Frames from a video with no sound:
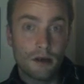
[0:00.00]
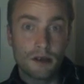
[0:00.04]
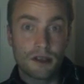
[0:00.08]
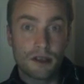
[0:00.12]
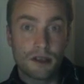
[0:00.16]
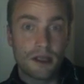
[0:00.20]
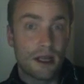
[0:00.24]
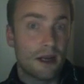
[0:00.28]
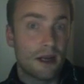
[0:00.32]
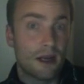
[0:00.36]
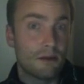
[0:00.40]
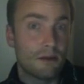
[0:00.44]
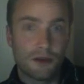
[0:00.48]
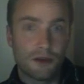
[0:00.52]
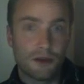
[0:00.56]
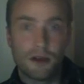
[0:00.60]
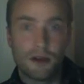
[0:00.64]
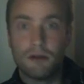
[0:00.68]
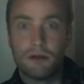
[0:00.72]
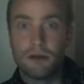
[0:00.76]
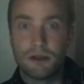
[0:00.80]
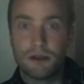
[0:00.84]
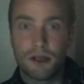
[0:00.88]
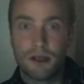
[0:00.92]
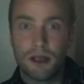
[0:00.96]
then I'm sure you want
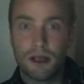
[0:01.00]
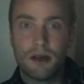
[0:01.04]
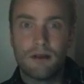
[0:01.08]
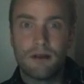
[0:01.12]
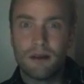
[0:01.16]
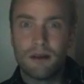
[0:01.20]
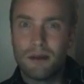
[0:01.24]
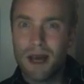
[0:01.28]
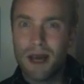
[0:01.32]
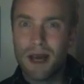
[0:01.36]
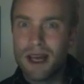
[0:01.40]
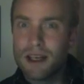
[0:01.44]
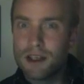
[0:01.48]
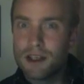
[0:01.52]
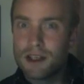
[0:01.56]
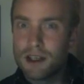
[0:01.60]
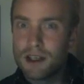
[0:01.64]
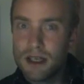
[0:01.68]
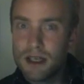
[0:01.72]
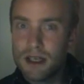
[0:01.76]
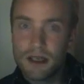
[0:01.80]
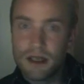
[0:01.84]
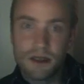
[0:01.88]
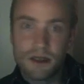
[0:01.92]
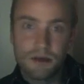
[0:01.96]
to hear from HD
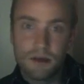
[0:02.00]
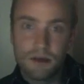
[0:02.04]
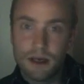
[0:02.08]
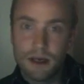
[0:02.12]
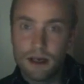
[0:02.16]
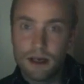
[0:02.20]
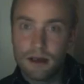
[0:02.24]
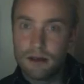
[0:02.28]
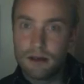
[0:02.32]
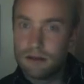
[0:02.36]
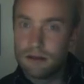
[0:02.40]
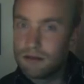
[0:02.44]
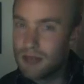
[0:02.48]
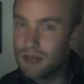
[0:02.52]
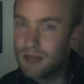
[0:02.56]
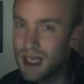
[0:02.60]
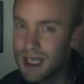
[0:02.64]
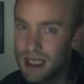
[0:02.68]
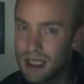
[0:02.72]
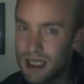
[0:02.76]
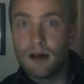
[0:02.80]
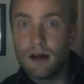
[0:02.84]
as well, right?